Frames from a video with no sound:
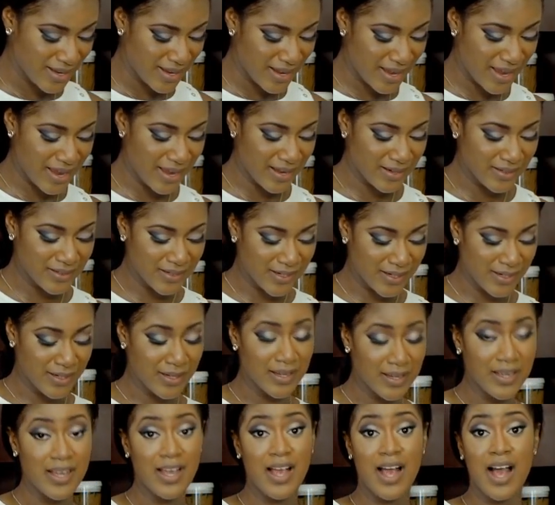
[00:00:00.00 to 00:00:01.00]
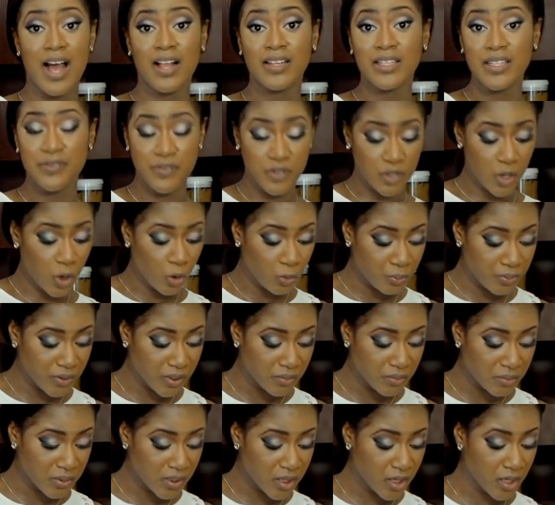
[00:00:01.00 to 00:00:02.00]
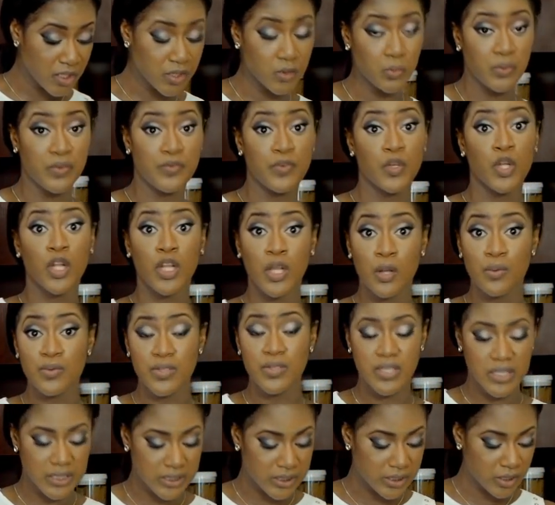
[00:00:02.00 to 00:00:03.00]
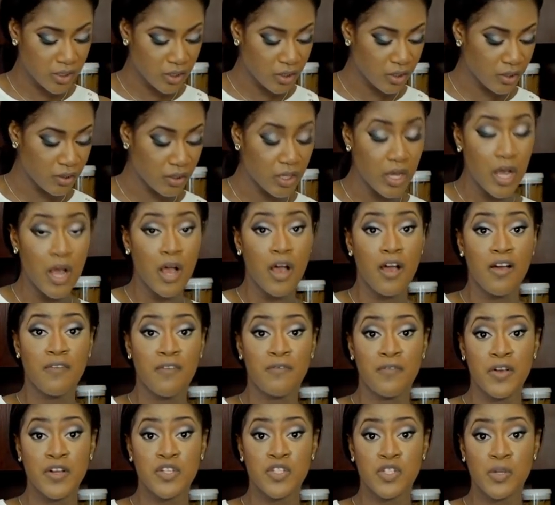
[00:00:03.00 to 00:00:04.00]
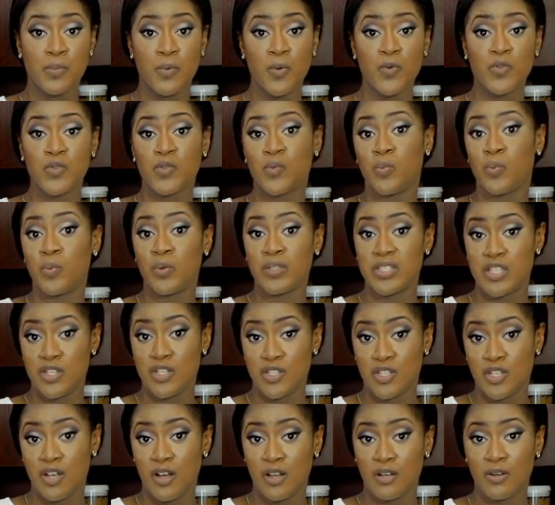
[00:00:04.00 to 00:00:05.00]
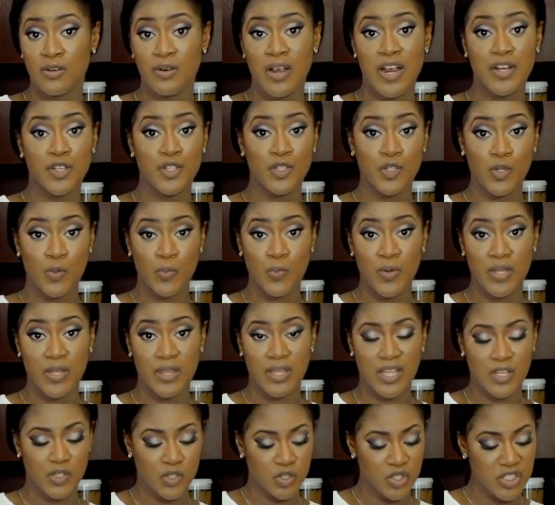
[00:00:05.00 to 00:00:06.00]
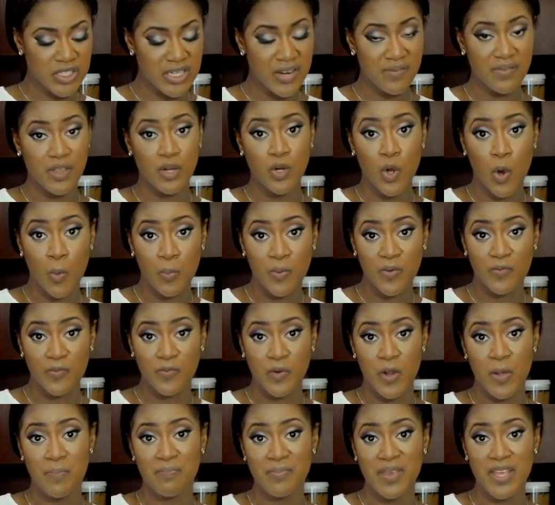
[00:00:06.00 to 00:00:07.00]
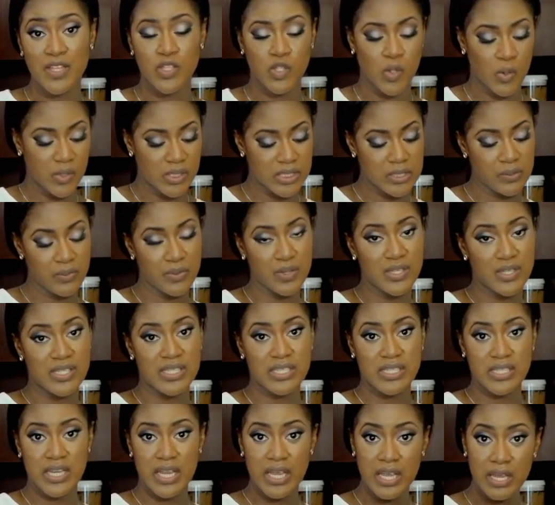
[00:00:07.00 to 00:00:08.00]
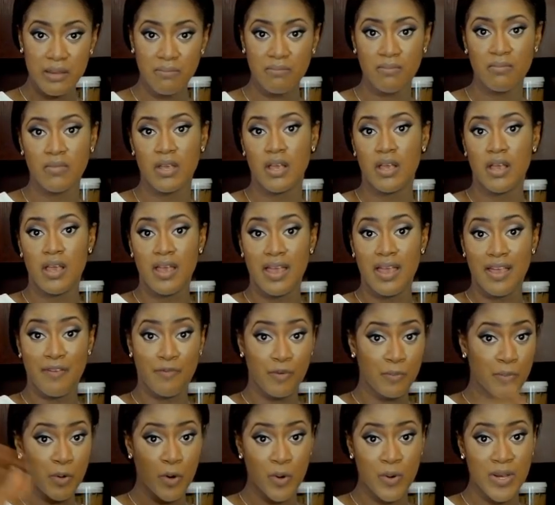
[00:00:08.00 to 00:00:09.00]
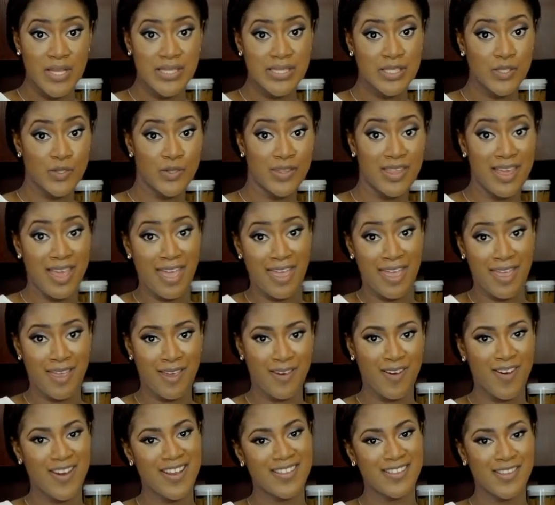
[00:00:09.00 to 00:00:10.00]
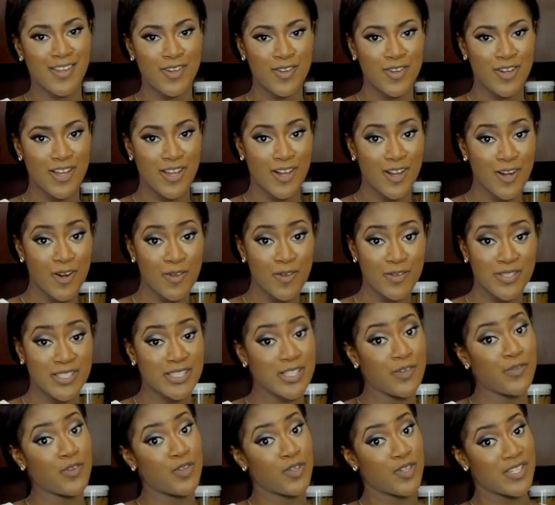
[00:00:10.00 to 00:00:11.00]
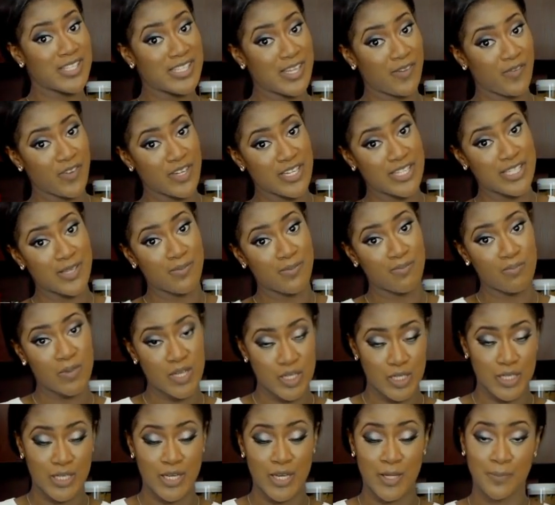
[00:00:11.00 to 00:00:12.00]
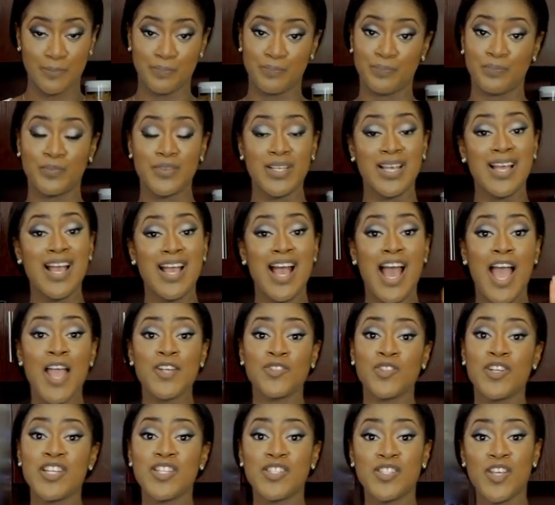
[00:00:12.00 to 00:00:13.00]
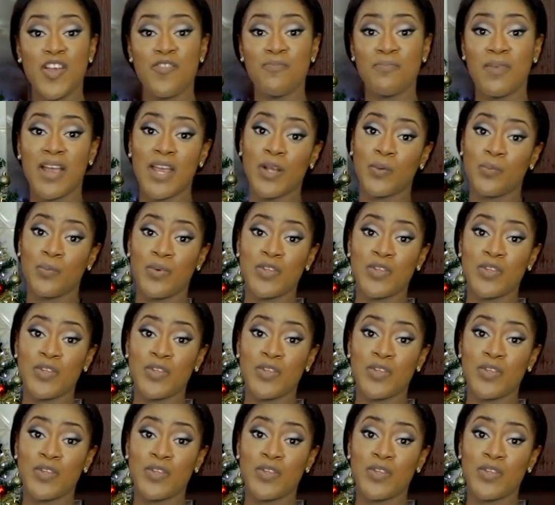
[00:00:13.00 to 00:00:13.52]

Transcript: and I'll leave it open, because if you close it, the vegetables will discolor and you don't want that. So just leave that open for a bit until the steam evaporates into the air, and then you can close it if you're not serving it immediately. I usually serve mine